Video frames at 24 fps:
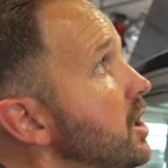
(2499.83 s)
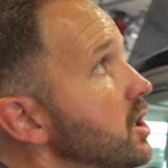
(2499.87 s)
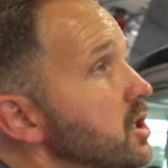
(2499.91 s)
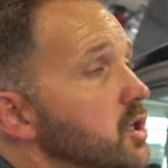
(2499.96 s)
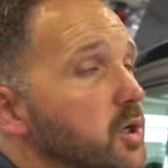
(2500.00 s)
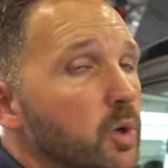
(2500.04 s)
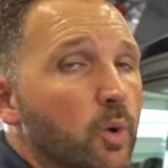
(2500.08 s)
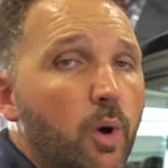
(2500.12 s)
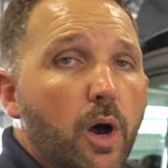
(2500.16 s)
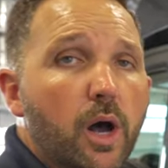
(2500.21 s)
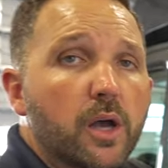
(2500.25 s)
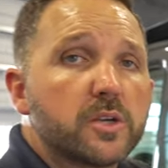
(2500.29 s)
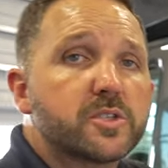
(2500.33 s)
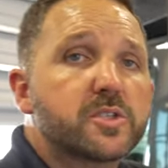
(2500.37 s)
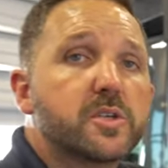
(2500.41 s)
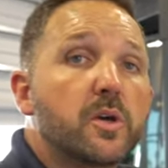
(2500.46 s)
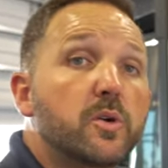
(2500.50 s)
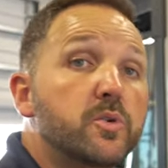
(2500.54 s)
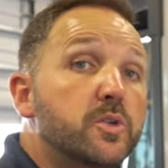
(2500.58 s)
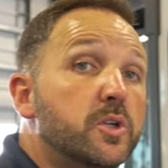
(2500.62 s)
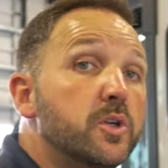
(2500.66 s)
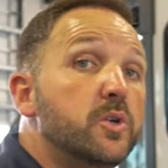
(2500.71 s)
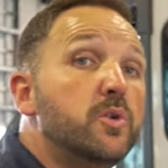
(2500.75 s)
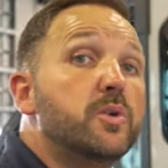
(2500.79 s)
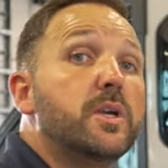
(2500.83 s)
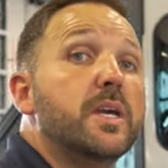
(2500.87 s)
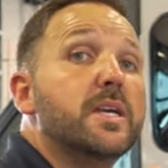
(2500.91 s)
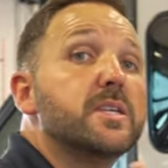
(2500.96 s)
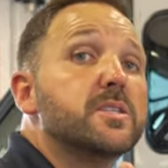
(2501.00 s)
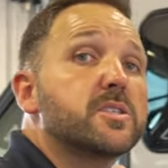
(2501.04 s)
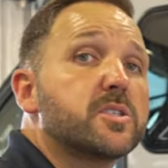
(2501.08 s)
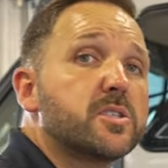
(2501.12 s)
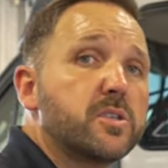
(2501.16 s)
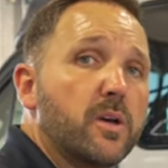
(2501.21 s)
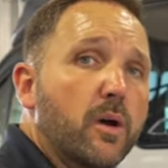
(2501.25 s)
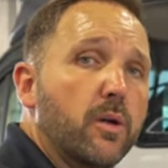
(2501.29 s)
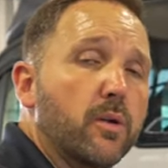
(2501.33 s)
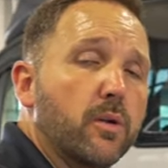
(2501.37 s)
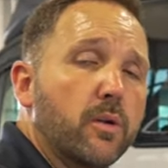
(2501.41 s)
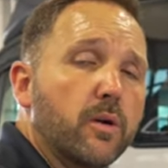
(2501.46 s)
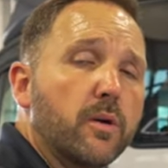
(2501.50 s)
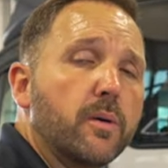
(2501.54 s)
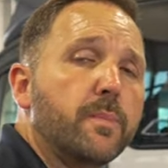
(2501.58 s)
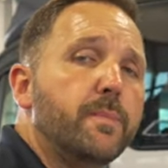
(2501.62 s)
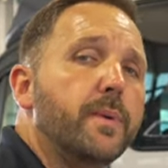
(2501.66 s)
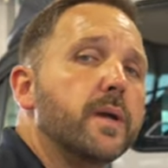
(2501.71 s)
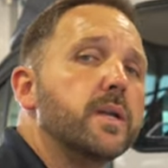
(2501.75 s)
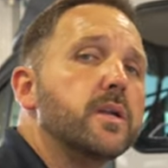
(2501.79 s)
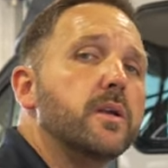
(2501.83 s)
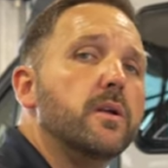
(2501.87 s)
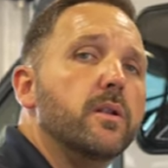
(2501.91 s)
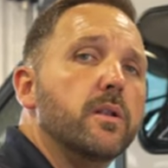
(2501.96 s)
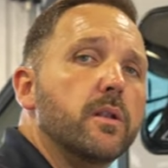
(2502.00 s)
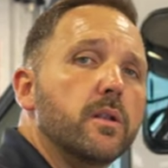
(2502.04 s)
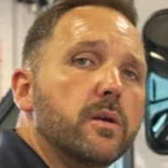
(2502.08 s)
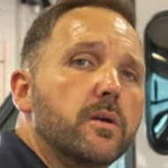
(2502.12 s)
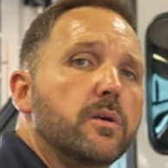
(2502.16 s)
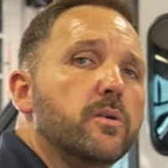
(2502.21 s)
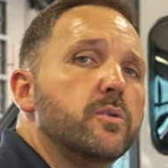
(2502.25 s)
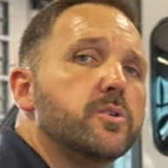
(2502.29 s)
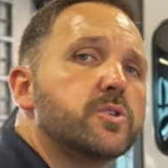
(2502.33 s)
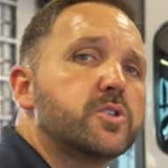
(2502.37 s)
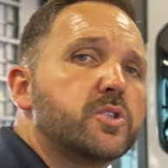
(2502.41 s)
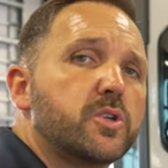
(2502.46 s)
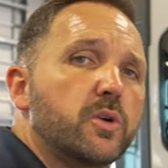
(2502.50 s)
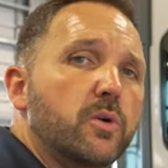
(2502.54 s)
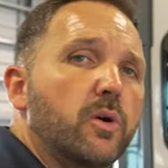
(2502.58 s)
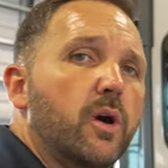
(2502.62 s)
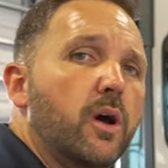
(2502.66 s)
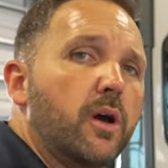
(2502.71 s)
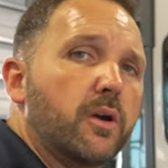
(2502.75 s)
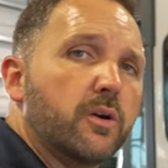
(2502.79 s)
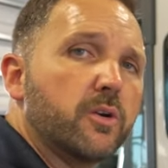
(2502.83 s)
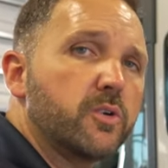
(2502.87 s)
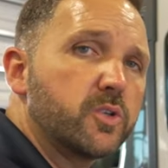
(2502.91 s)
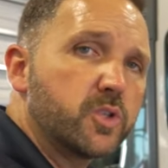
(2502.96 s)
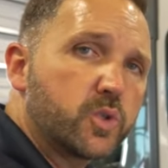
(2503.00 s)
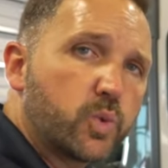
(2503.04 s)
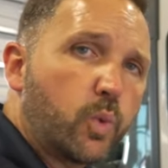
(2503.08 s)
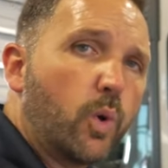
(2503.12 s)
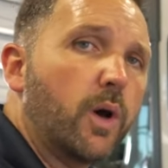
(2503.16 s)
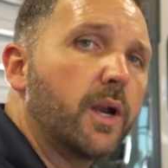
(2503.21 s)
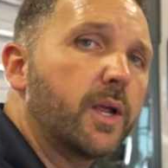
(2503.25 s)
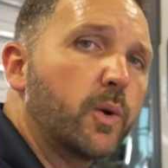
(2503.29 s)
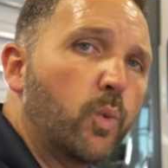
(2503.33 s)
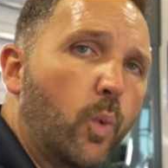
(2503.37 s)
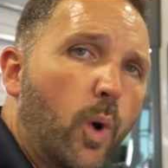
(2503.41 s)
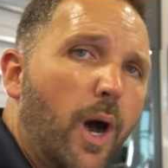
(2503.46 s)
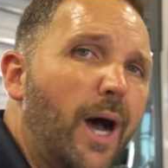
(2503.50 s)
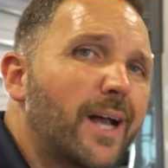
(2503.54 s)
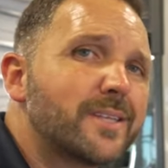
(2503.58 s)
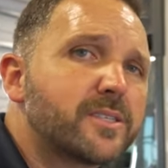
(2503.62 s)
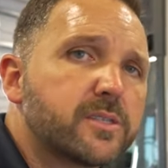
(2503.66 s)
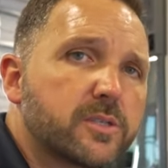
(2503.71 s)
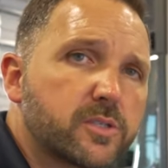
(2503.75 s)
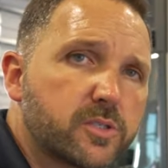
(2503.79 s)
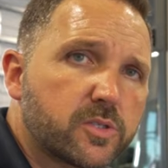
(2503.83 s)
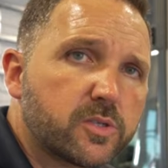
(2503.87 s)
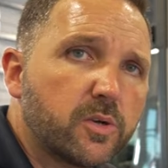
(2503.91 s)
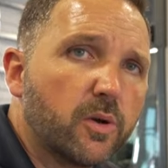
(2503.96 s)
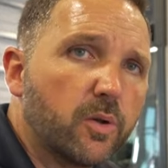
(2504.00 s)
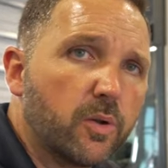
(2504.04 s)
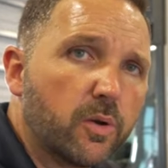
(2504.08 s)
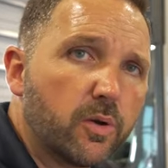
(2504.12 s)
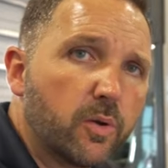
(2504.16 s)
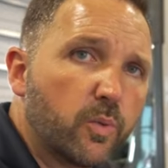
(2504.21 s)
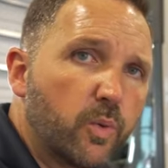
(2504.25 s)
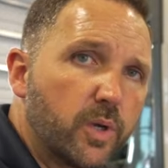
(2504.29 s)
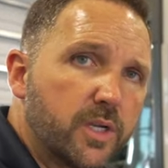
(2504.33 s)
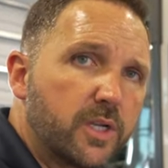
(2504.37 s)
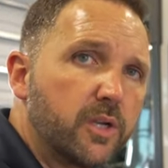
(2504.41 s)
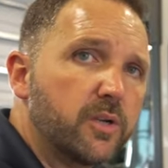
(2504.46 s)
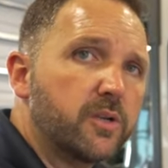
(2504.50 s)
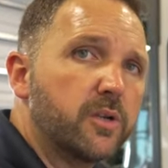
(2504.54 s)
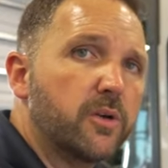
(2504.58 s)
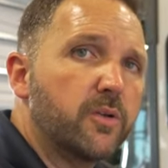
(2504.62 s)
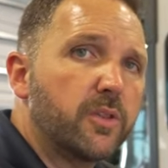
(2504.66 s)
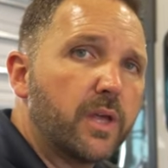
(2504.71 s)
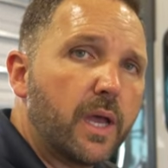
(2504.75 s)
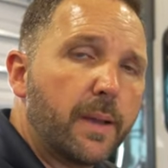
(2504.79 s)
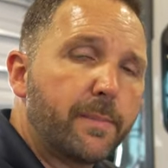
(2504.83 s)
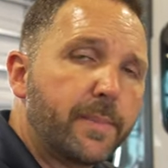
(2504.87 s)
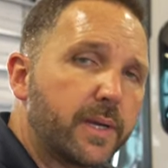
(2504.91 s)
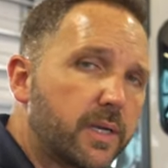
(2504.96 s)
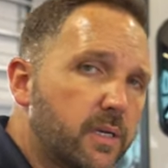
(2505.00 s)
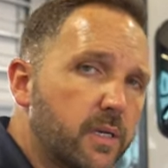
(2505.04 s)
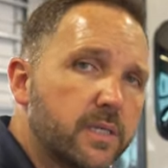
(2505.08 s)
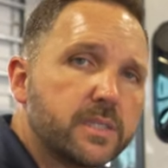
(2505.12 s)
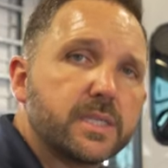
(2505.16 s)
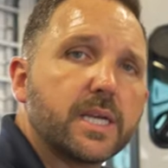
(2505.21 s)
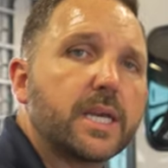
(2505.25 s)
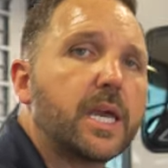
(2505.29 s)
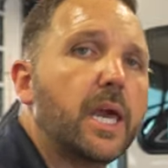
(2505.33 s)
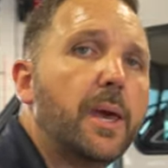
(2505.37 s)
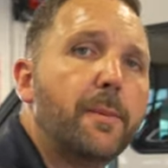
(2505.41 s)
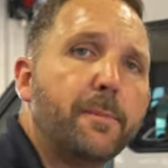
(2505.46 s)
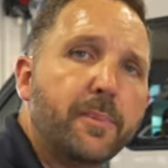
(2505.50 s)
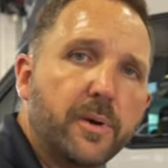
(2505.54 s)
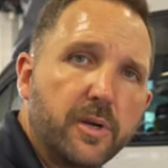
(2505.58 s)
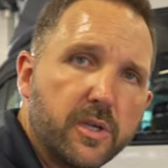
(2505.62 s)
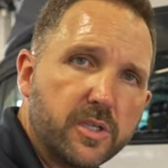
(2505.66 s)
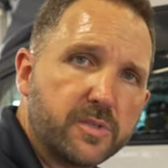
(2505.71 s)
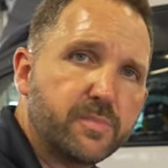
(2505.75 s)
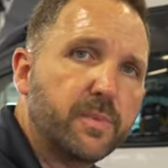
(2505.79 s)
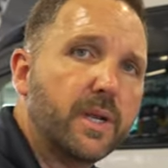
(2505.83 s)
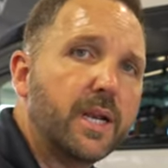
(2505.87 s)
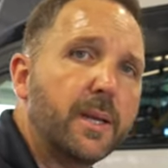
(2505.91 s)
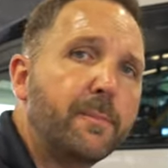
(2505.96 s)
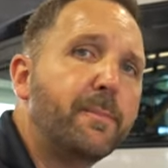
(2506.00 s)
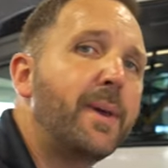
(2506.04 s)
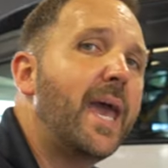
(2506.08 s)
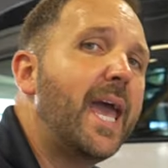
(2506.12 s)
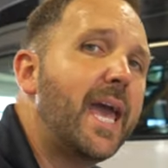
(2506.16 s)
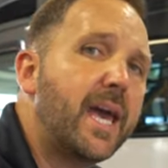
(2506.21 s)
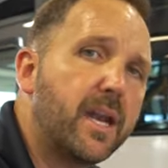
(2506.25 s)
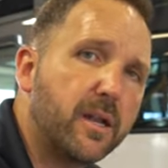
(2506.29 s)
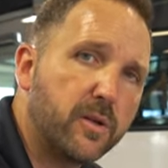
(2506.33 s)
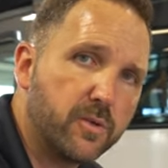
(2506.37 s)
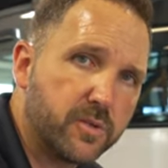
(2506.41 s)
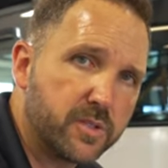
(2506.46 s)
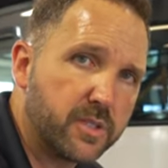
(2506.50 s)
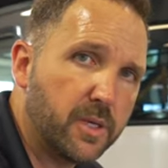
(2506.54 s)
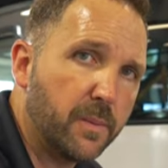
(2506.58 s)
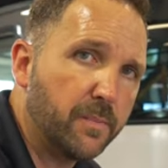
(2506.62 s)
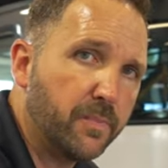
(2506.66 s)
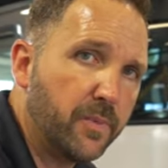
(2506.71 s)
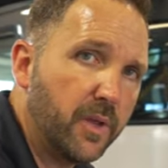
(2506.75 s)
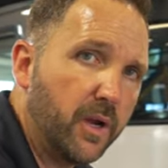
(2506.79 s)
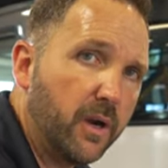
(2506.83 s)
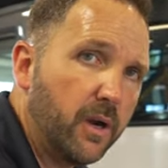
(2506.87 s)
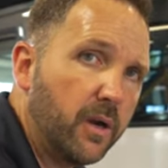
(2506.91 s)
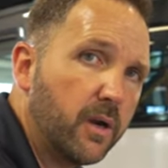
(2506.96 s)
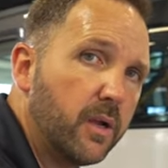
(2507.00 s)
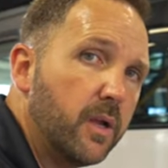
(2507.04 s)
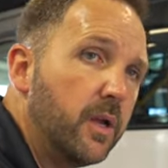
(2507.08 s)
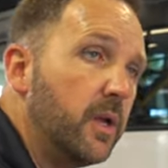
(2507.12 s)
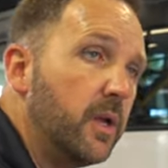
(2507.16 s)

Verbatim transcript: You also do get solar, but you lose 220 watts of solar when you do that because they can't put as many panels up there.